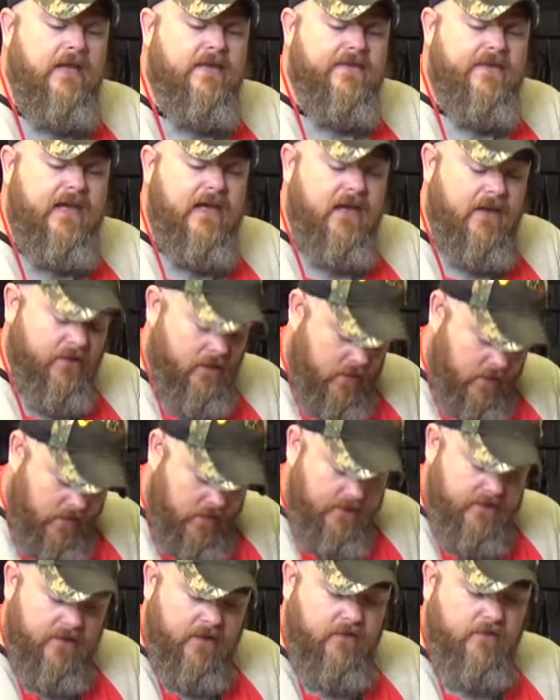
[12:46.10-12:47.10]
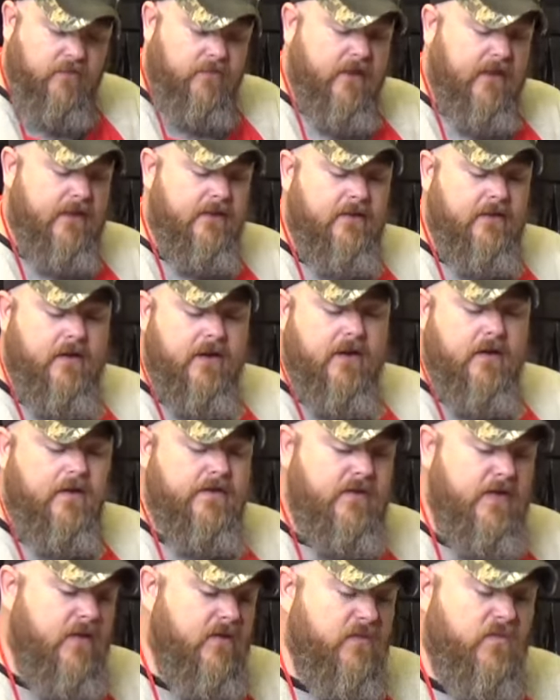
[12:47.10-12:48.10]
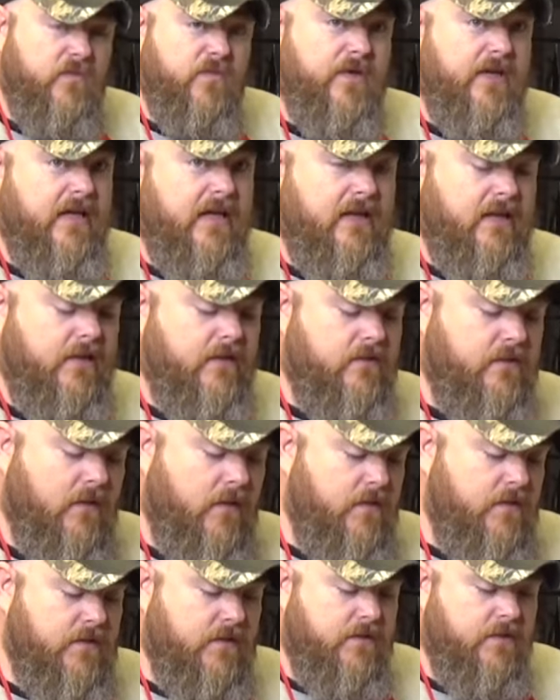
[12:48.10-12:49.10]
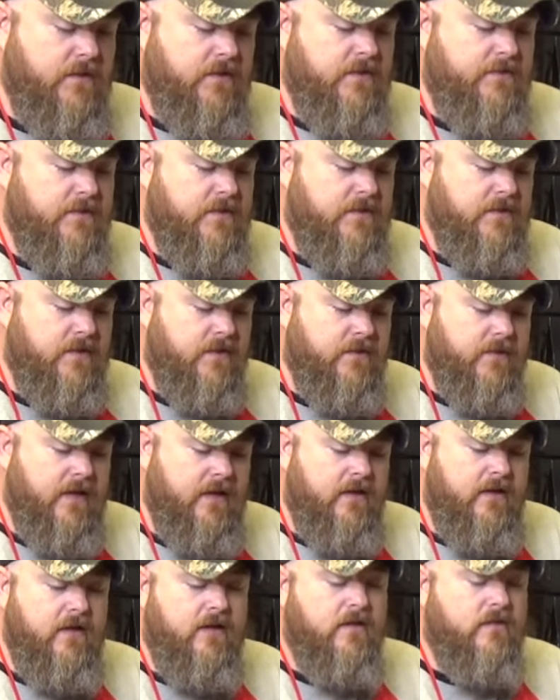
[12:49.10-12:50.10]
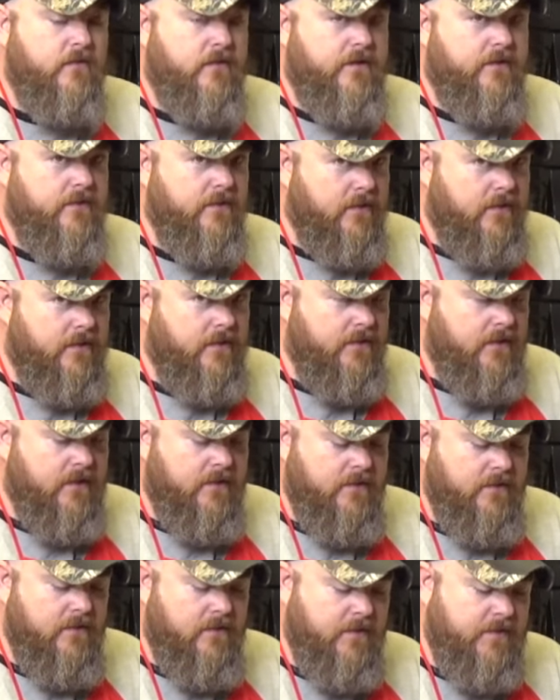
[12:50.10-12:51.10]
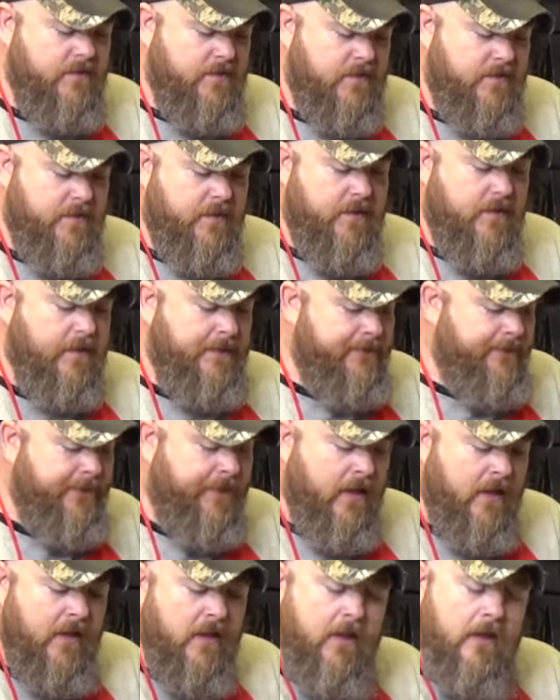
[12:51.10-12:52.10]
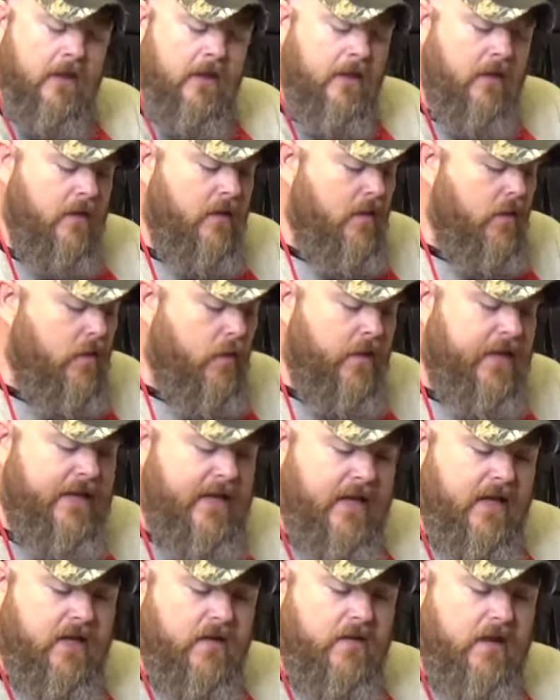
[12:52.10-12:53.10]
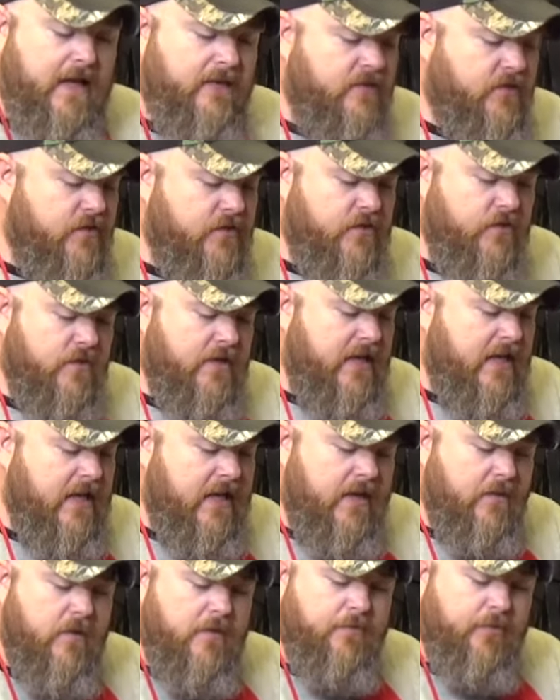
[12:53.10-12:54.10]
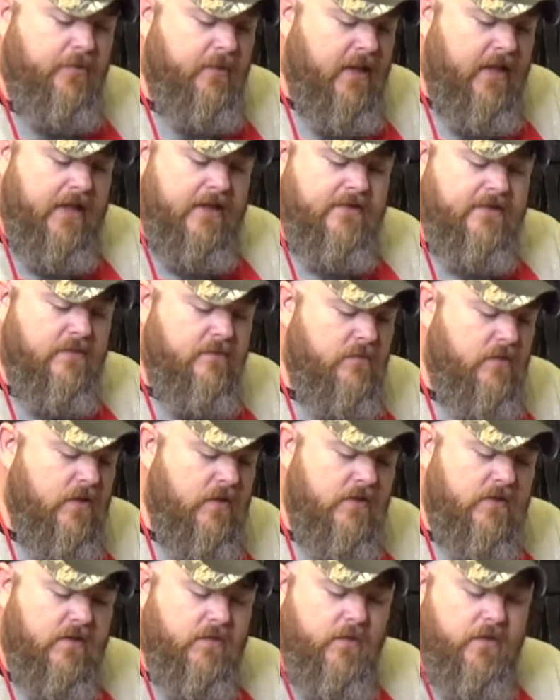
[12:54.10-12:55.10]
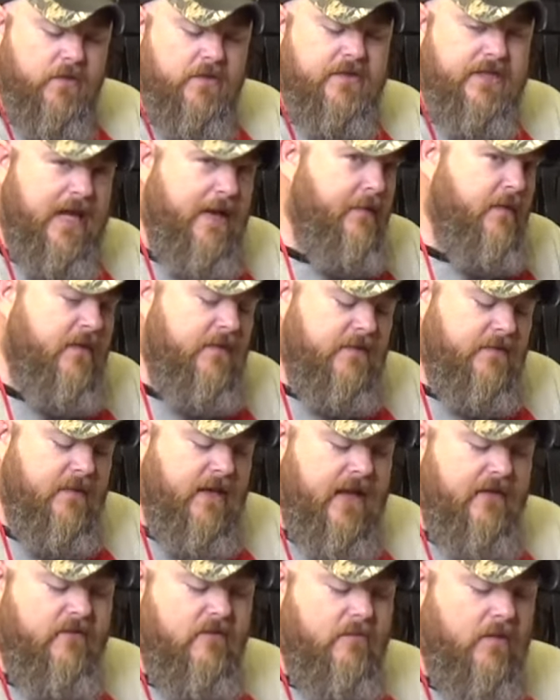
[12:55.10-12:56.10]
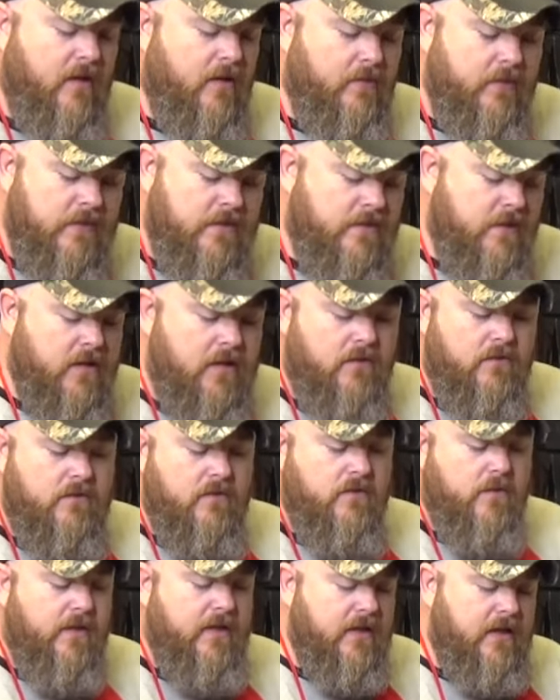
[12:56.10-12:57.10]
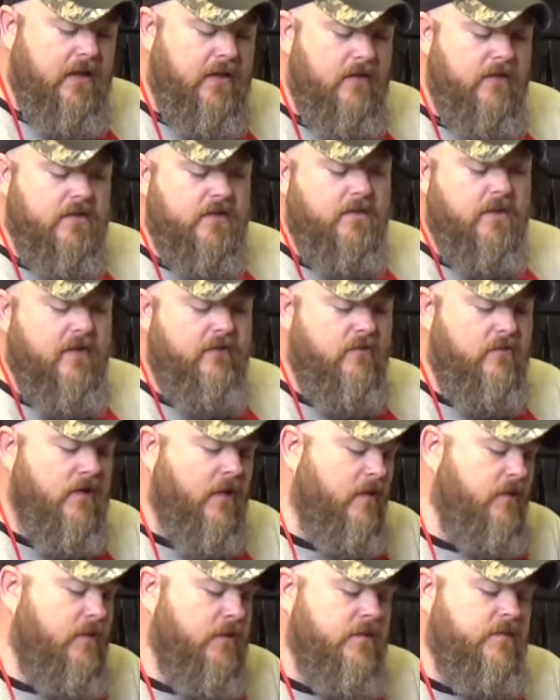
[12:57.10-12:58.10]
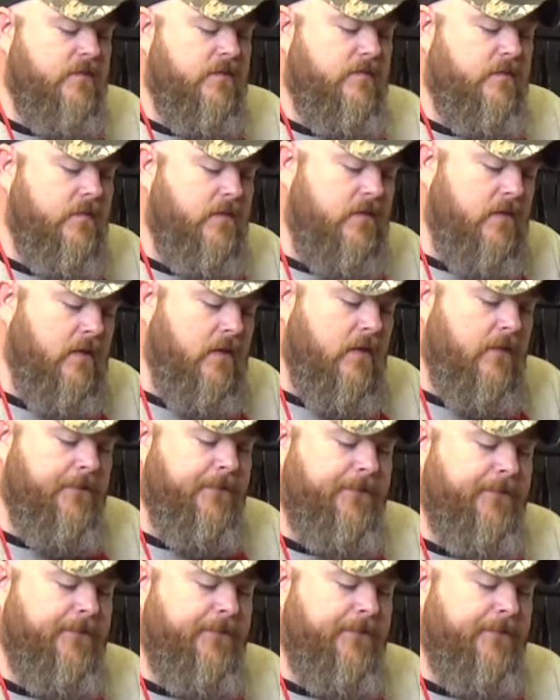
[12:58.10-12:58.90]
I said, if you couldn't tell from my attire, it's getting really close to Christmas, and around here we really do get in the Christmas spirit. We decorate the tree, we play some music. We were jamming to some heavy metal music over the weekend, some heavy metal Christmas music